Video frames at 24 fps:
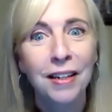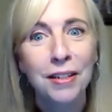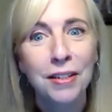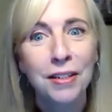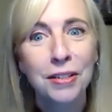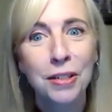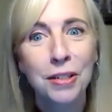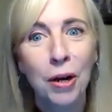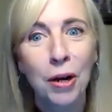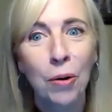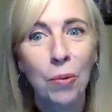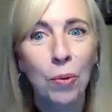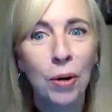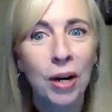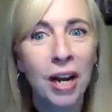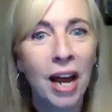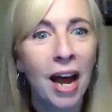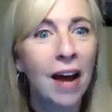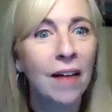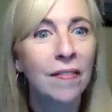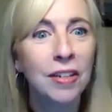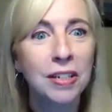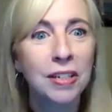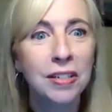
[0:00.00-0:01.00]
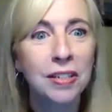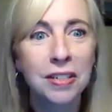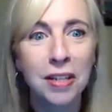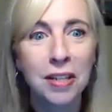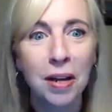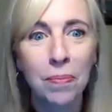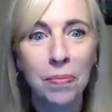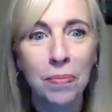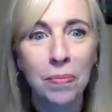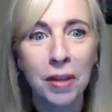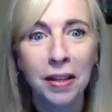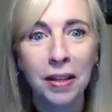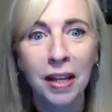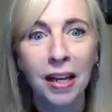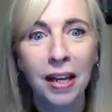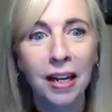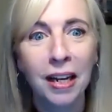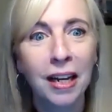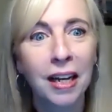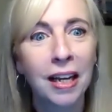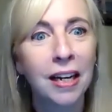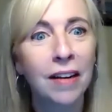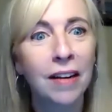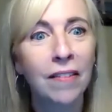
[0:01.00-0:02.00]
So would having something
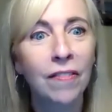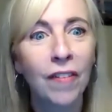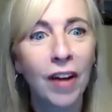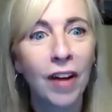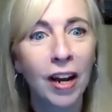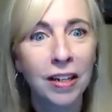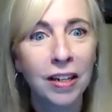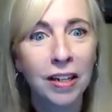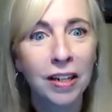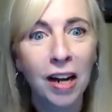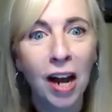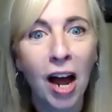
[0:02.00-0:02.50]
that can affect